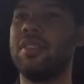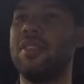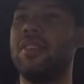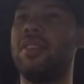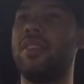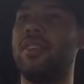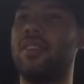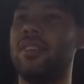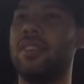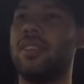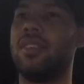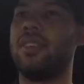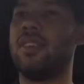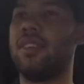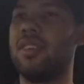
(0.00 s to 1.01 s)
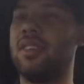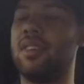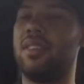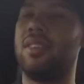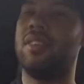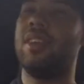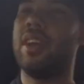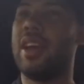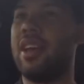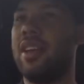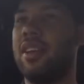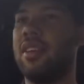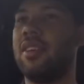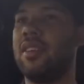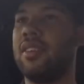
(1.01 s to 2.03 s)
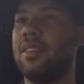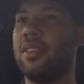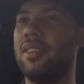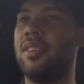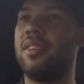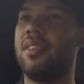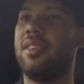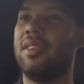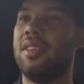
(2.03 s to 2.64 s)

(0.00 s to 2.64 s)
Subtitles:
I will agree with that, and that point only.